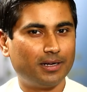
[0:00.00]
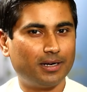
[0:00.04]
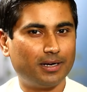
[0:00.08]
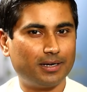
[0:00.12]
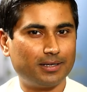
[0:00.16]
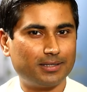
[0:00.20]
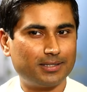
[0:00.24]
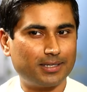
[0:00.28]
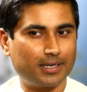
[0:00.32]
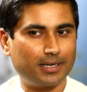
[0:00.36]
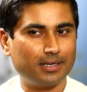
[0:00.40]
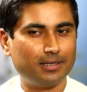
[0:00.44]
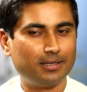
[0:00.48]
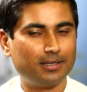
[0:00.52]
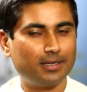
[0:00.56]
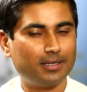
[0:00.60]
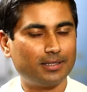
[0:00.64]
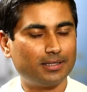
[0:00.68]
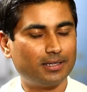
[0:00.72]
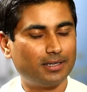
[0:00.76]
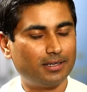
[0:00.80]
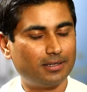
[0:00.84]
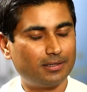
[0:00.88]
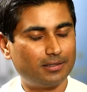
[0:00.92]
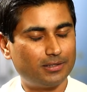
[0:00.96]
And second,
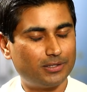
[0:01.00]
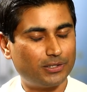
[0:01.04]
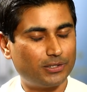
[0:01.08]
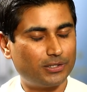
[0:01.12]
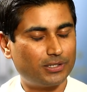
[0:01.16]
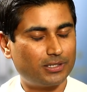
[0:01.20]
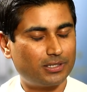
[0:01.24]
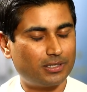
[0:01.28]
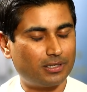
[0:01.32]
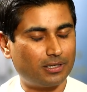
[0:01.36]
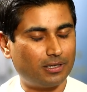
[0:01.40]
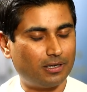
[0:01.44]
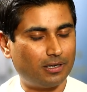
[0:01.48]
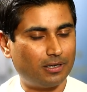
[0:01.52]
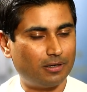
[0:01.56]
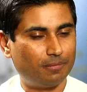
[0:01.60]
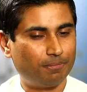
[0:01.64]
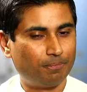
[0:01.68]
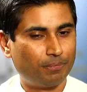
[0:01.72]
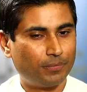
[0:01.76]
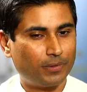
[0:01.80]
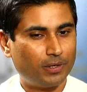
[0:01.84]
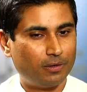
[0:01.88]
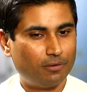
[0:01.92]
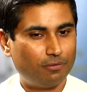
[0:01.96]
I think just
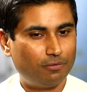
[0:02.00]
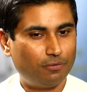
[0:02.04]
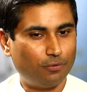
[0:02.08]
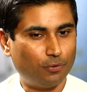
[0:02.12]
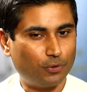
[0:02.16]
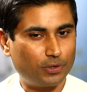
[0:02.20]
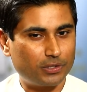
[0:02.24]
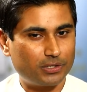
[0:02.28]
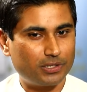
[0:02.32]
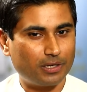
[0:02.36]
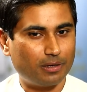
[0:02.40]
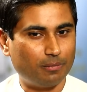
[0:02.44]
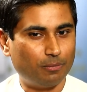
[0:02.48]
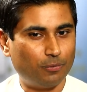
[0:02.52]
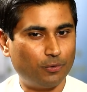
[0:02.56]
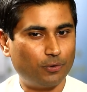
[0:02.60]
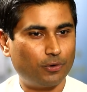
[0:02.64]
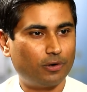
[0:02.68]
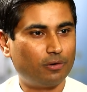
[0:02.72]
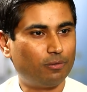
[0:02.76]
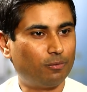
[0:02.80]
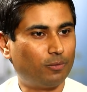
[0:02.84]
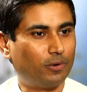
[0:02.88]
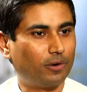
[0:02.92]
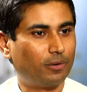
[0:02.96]
focusing
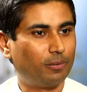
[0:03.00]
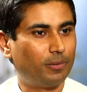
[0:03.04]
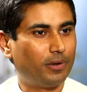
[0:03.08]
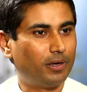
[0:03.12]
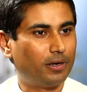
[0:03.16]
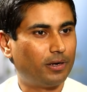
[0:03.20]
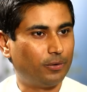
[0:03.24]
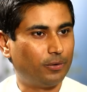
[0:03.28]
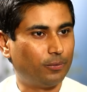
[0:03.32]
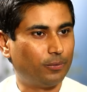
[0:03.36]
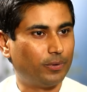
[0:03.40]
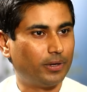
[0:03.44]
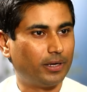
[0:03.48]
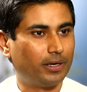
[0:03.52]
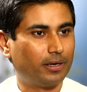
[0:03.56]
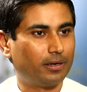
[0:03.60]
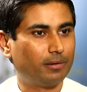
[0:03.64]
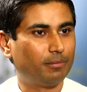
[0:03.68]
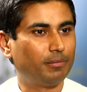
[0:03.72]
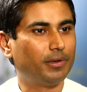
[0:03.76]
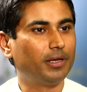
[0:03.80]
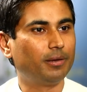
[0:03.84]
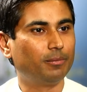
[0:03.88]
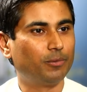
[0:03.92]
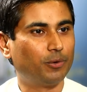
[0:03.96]
more on what doing
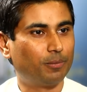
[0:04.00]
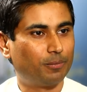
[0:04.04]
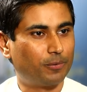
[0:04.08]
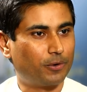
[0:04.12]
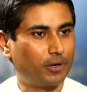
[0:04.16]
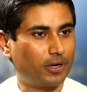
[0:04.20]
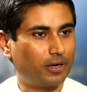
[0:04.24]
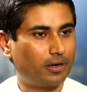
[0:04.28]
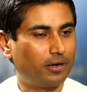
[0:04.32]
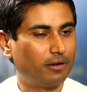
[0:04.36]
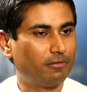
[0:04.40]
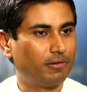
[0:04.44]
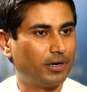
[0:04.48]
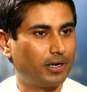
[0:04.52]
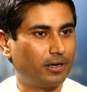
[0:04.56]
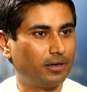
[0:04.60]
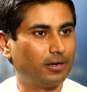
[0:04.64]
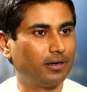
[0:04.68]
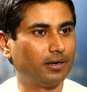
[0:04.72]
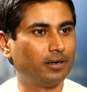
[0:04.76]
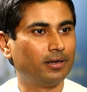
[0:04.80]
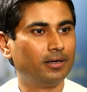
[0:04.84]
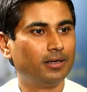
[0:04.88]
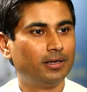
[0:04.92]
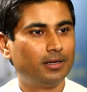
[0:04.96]
and being more productive at
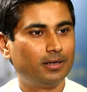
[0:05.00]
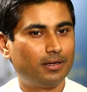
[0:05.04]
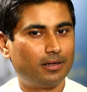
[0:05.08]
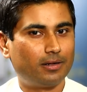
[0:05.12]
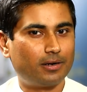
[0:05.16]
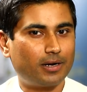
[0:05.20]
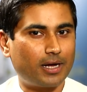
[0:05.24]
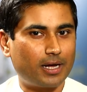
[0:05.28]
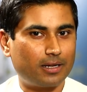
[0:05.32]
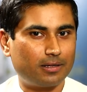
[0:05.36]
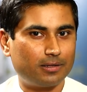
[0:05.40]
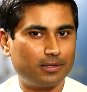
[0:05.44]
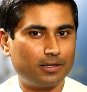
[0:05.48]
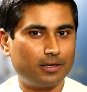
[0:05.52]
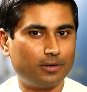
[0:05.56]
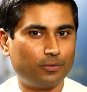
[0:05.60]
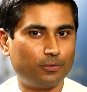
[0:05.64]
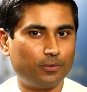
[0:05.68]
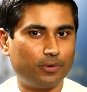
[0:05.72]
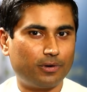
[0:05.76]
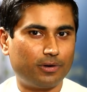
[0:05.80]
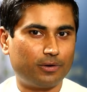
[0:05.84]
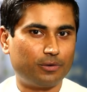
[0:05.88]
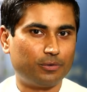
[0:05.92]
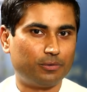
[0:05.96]
it, rather than
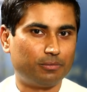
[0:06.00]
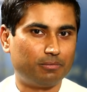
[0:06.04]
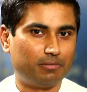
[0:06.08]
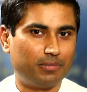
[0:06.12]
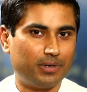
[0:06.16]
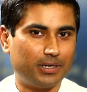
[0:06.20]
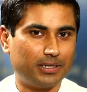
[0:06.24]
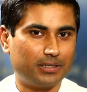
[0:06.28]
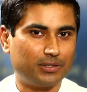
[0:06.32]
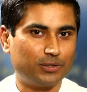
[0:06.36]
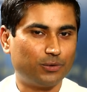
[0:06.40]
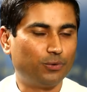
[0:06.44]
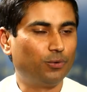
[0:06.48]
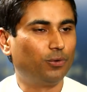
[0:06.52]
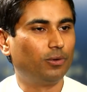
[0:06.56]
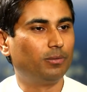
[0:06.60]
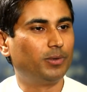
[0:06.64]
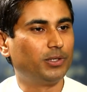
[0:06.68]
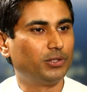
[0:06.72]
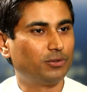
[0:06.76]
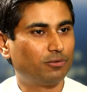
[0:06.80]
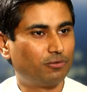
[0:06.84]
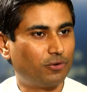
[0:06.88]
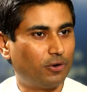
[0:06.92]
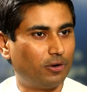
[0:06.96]
going to, let's say, a whole
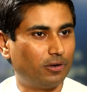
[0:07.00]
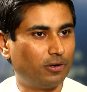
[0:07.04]
bunch of